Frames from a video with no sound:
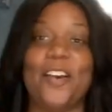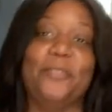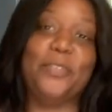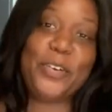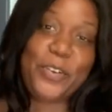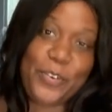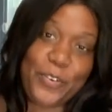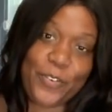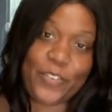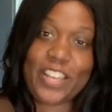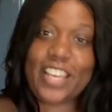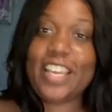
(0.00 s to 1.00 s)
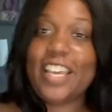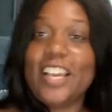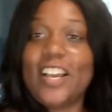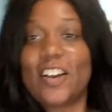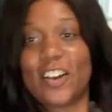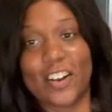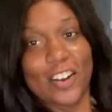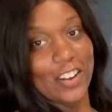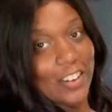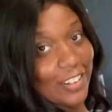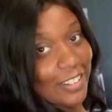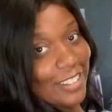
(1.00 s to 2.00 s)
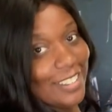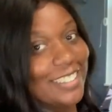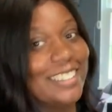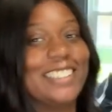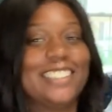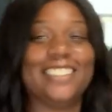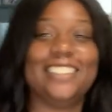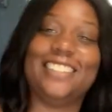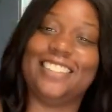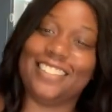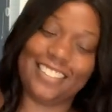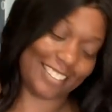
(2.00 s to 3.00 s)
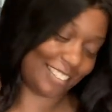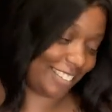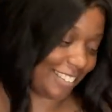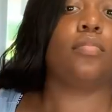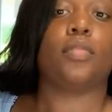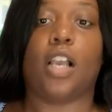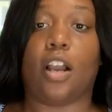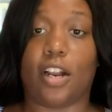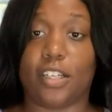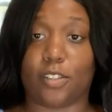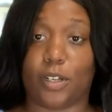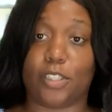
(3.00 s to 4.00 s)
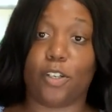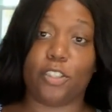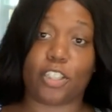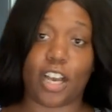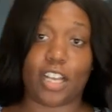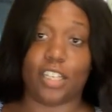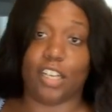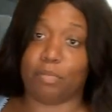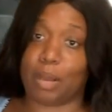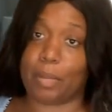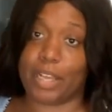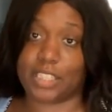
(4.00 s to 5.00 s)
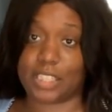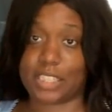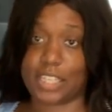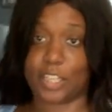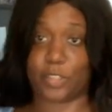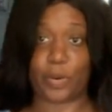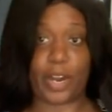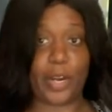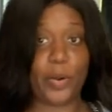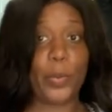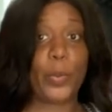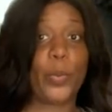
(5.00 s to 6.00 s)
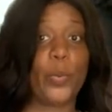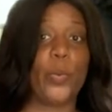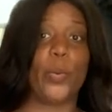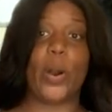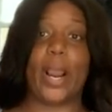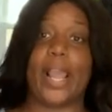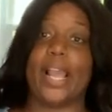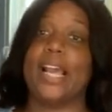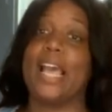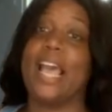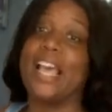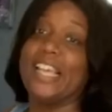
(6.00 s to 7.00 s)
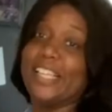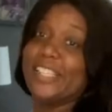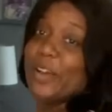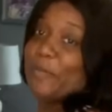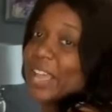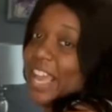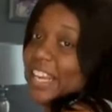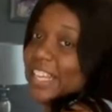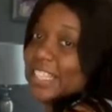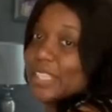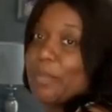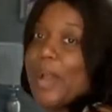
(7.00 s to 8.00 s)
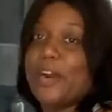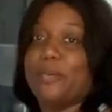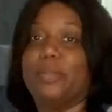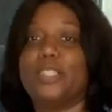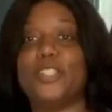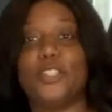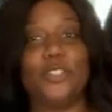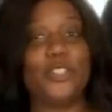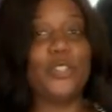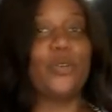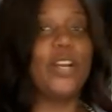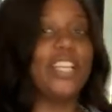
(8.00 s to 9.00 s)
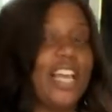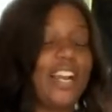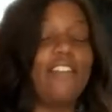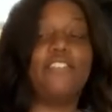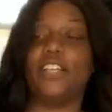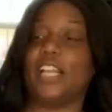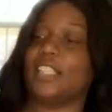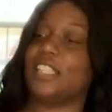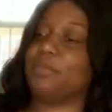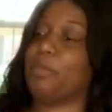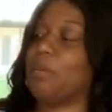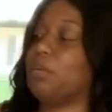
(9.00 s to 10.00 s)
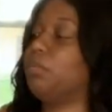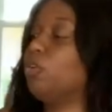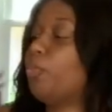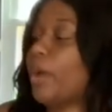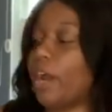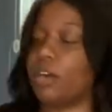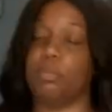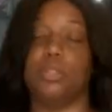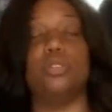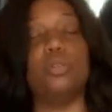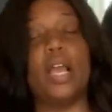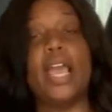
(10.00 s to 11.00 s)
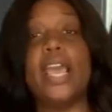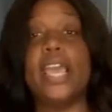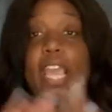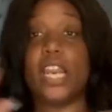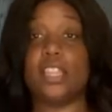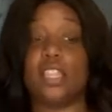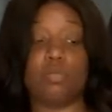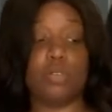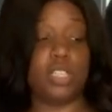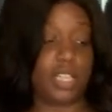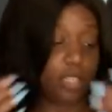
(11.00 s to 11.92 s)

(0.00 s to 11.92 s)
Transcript: moving on. All right, so I told y'all I love my matching sets, right? So we had to get the powder blue joint. Like, I feel like this baby blue, powder blue, anything really